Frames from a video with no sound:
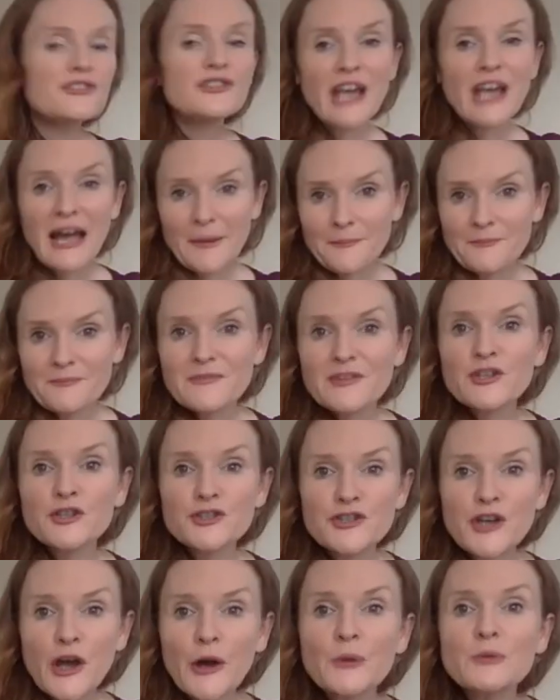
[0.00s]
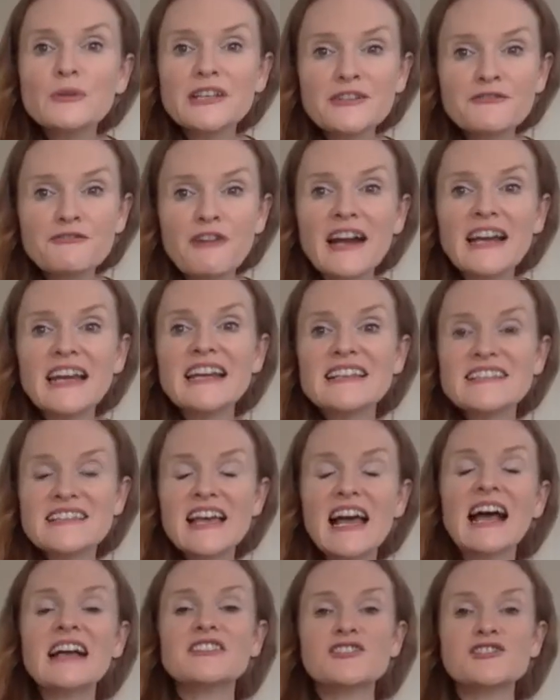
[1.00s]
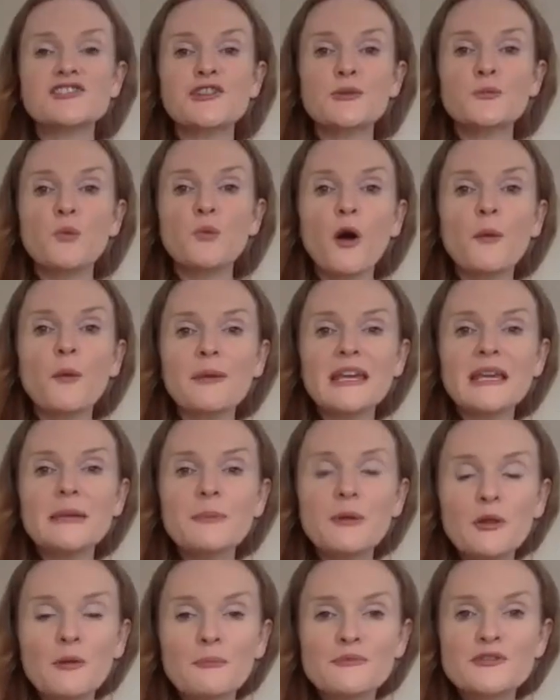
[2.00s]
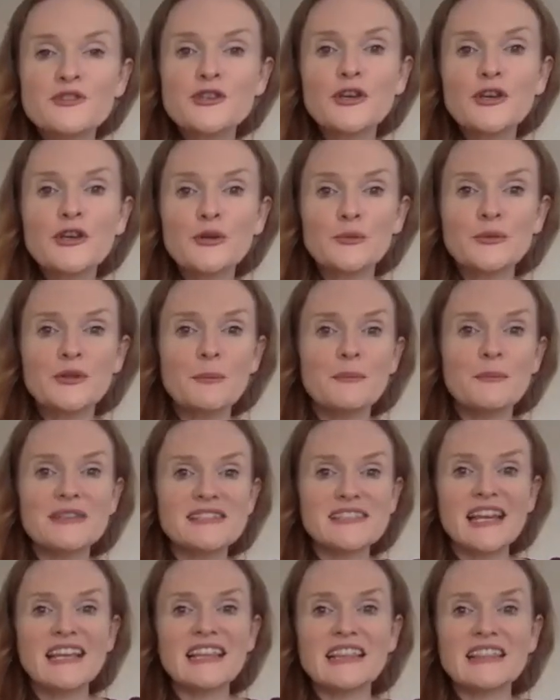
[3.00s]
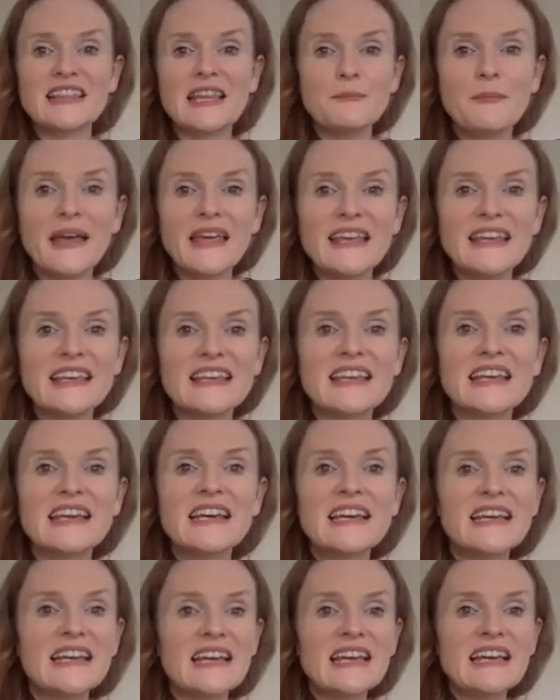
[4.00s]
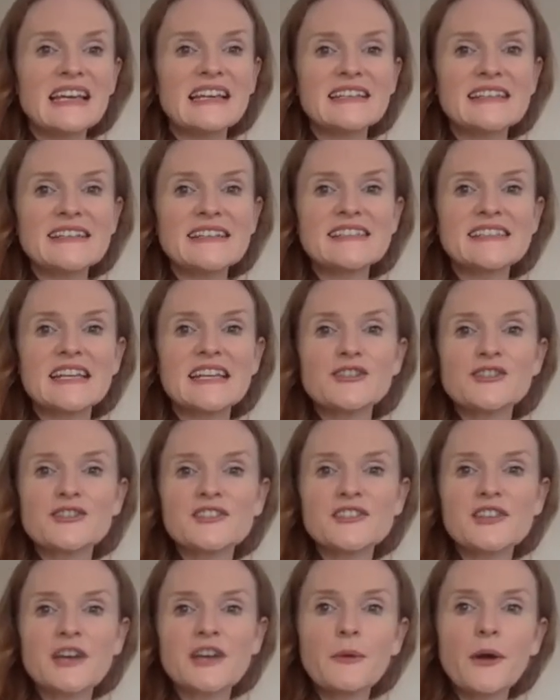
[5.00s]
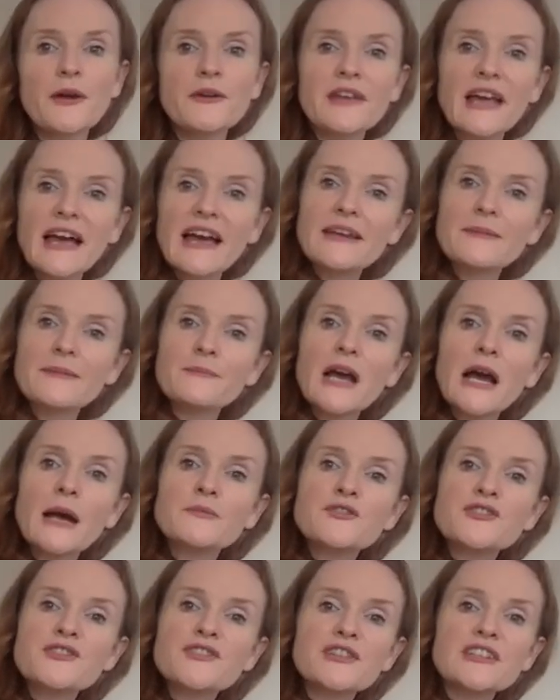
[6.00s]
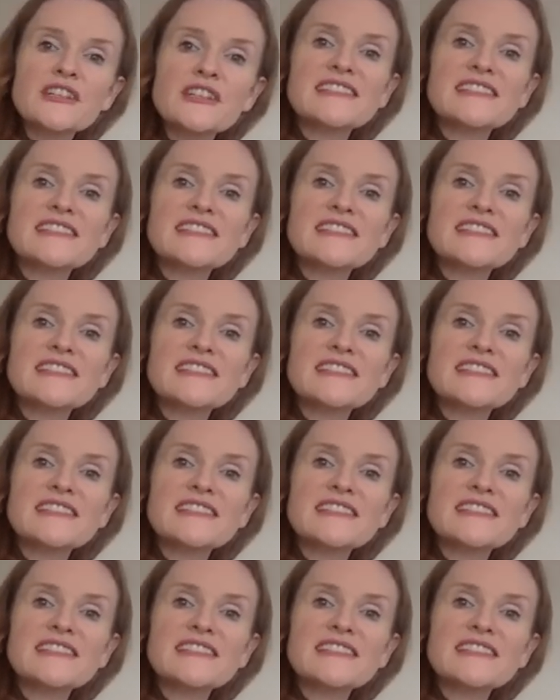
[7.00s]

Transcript: yeah, you're totally right. And so, what people do, the mistake that they make is they just go, okay, I'm just going to